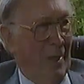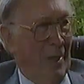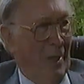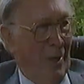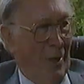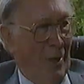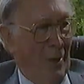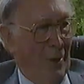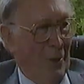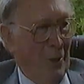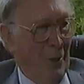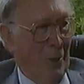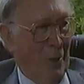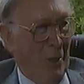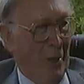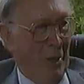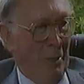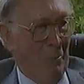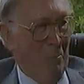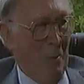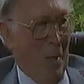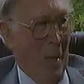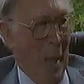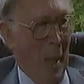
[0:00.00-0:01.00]
and
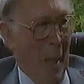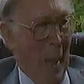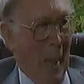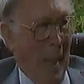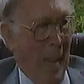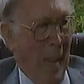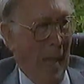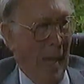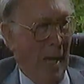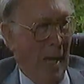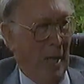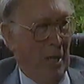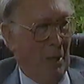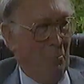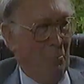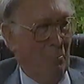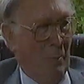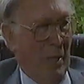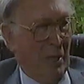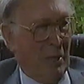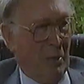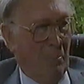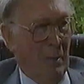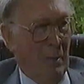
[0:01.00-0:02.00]

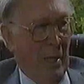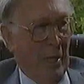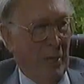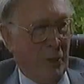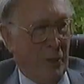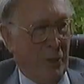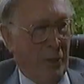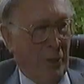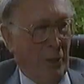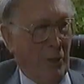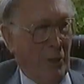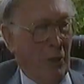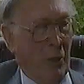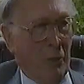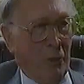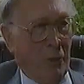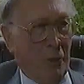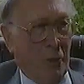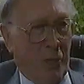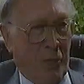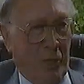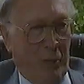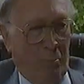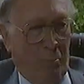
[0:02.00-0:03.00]
Malcolm Allison had gone to
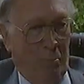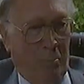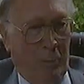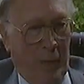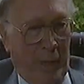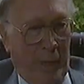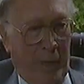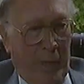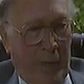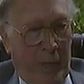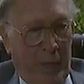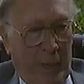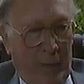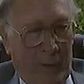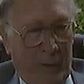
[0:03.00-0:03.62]
see him play.